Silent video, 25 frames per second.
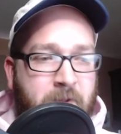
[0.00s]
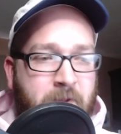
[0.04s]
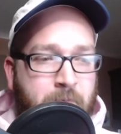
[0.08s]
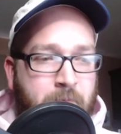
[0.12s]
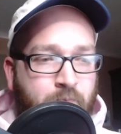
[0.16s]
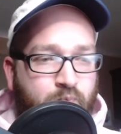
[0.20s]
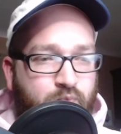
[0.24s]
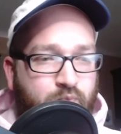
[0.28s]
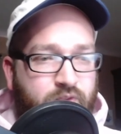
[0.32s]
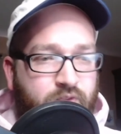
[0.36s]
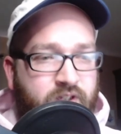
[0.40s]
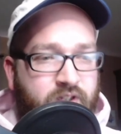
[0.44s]

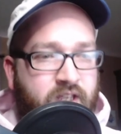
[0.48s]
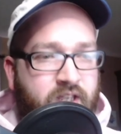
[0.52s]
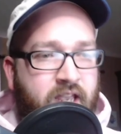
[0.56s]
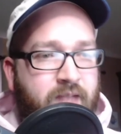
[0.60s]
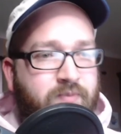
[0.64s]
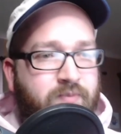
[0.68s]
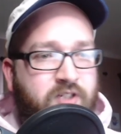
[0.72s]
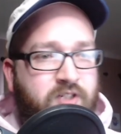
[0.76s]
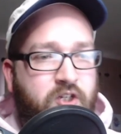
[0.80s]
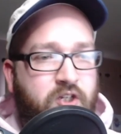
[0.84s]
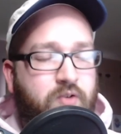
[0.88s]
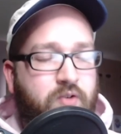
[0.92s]
Game
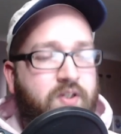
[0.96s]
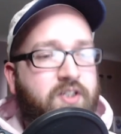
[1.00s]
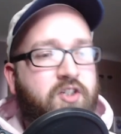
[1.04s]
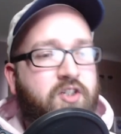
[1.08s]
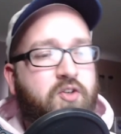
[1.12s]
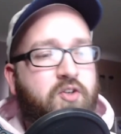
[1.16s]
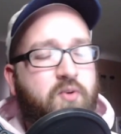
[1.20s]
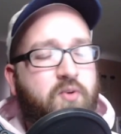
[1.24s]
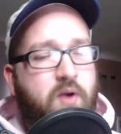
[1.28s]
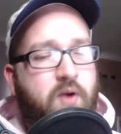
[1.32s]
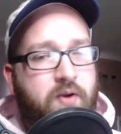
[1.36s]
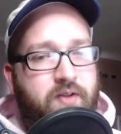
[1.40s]
2, he
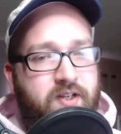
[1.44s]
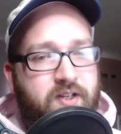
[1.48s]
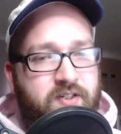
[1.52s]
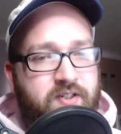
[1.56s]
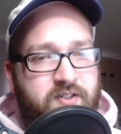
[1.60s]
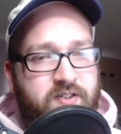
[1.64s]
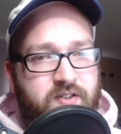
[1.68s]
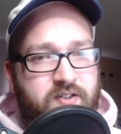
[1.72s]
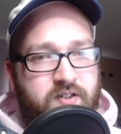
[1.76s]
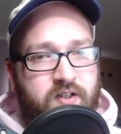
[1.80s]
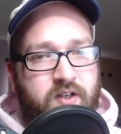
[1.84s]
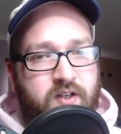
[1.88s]
2-0'd us.
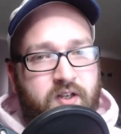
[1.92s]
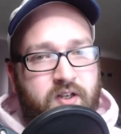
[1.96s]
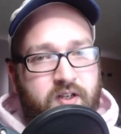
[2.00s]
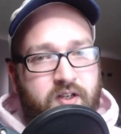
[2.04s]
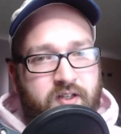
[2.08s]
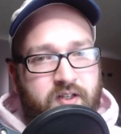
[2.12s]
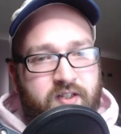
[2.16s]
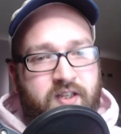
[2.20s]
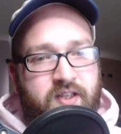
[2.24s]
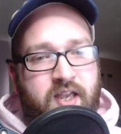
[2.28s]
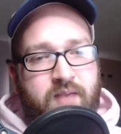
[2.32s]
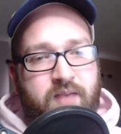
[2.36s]

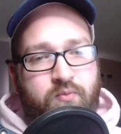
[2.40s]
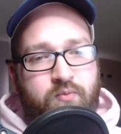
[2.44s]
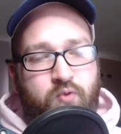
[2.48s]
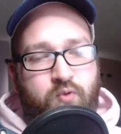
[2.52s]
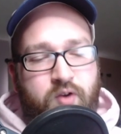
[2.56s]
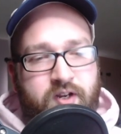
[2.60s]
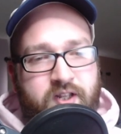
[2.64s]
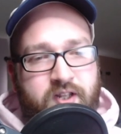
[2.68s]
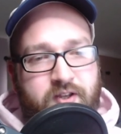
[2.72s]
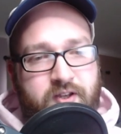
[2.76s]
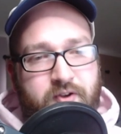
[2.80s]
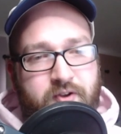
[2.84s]
Game 1,
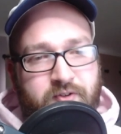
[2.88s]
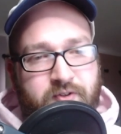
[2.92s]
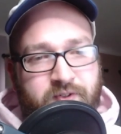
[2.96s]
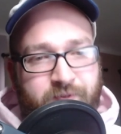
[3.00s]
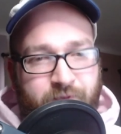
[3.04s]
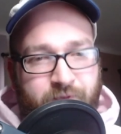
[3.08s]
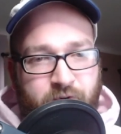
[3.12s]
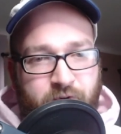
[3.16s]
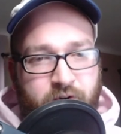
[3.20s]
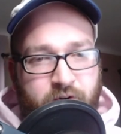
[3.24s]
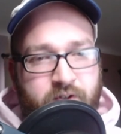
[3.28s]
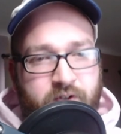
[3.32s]
he goes
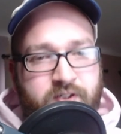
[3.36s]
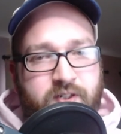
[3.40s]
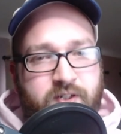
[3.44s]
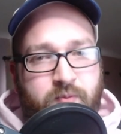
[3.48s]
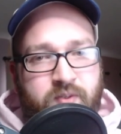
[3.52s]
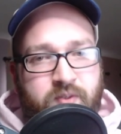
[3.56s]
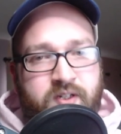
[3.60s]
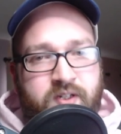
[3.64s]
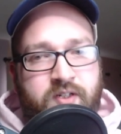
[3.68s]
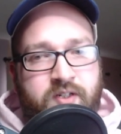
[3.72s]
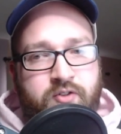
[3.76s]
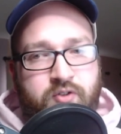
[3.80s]
first, and we
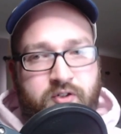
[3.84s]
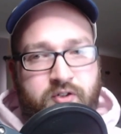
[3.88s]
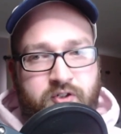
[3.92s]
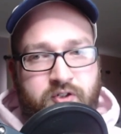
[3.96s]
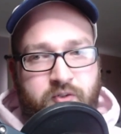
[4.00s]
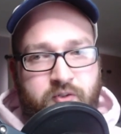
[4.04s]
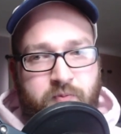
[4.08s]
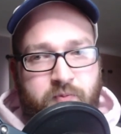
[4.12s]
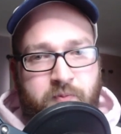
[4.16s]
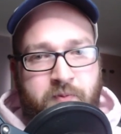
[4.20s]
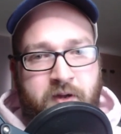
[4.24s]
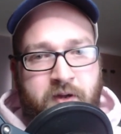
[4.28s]
didn't draw Super
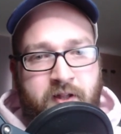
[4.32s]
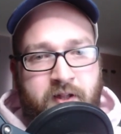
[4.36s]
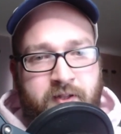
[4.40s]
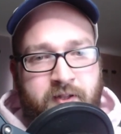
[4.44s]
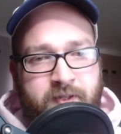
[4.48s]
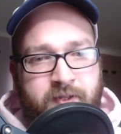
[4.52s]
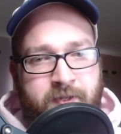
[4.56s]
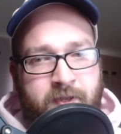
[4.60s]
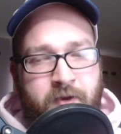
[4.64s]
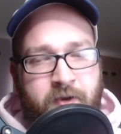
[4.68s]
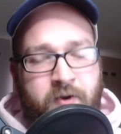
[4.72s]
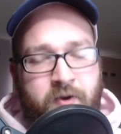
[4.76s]
Poly,
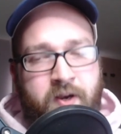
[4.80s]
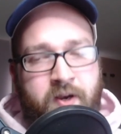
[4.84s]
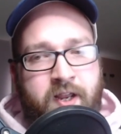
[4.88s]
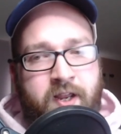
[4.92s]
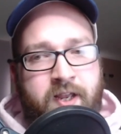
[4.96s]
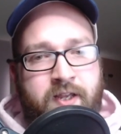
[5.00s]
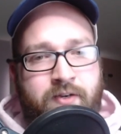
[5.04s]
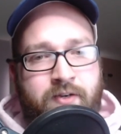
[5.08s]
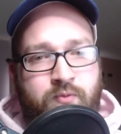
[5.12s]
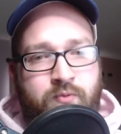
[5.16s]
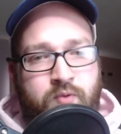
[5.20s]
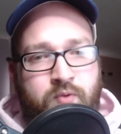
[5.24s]
and our
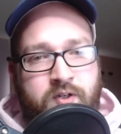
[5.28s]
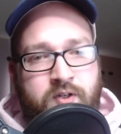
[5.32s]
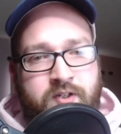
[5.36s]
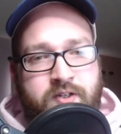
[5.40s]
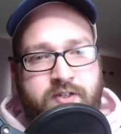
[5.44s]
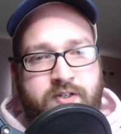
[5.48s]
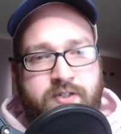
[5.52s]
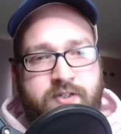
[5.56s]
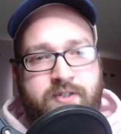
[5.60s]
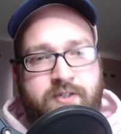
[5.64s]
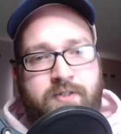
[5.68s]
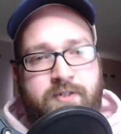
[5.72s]
hand
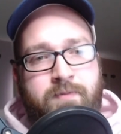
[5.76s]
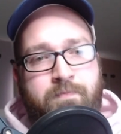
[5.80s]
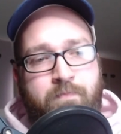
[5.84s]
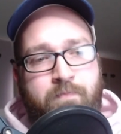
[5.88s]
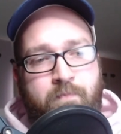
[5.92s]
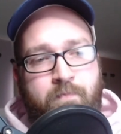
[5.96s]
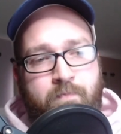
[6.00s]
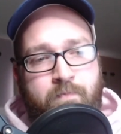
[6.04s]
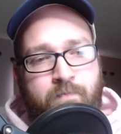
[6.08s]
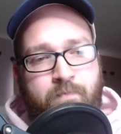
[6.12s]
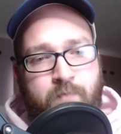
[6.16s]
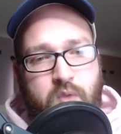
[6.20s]
was
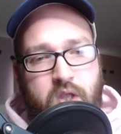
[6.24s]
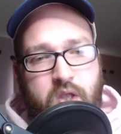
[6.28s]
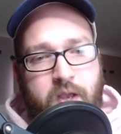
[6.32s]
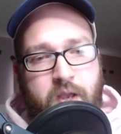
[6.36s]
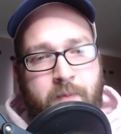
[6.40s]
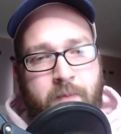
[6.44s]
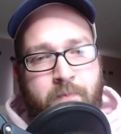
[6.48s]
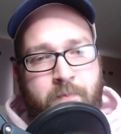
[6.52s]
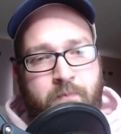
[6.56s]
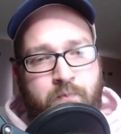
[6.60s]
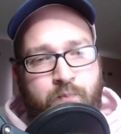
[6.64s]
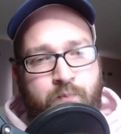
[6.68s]
a
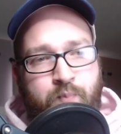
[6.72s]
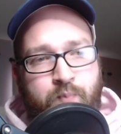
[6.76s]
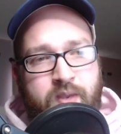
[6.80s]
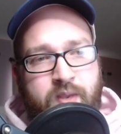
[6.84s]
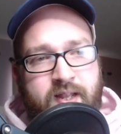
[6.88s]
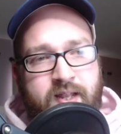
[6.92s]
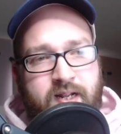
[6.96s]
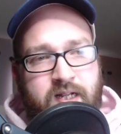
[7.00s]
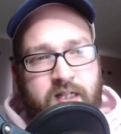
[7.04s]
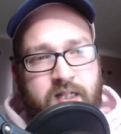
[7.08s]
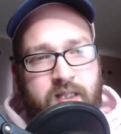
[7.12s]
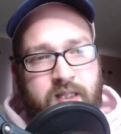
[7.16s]
bit
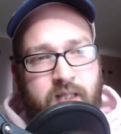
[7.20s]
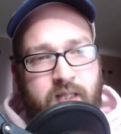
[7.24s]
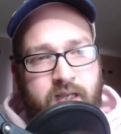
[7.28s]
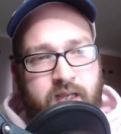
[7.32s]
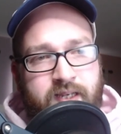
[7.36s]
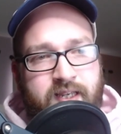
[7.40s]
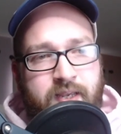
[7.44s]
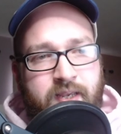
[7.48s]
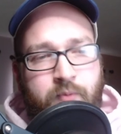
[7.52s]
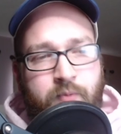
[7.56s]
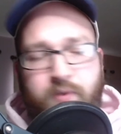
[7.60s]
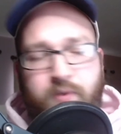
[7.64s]
clunky,
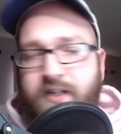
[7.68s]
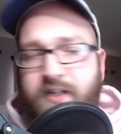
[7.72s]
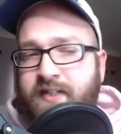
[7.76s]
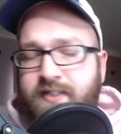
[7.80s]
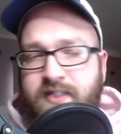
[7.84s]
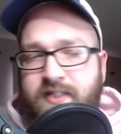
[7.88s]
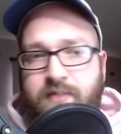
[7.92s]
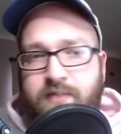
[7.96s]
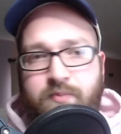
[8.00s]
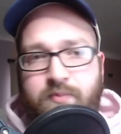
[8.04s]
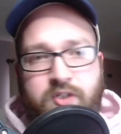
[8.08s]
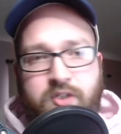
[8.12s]
and we didn't see
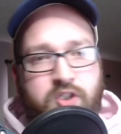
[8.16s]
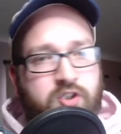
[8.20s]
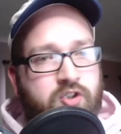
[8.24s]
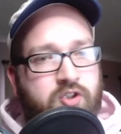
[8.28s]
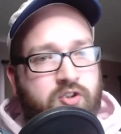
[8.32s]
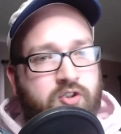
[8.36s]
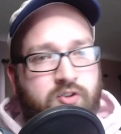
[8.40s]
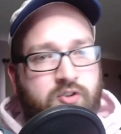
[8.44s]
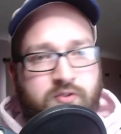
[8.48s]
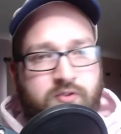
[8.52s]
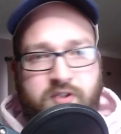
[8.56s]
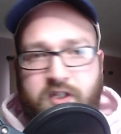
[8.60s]
Magician
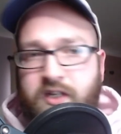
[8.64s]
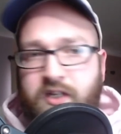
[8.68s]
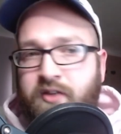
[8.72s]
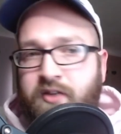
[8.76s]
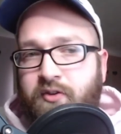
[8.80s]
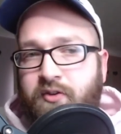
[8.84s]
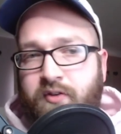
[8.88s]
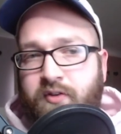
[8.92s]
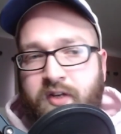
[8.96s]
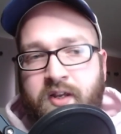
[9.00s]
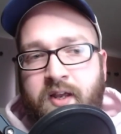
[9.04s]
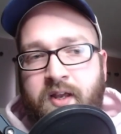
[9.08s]
Souls either
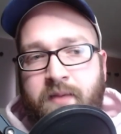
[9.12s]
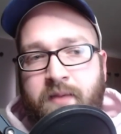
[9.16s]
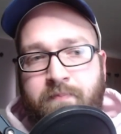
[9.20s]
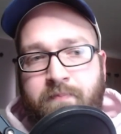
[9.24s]
game.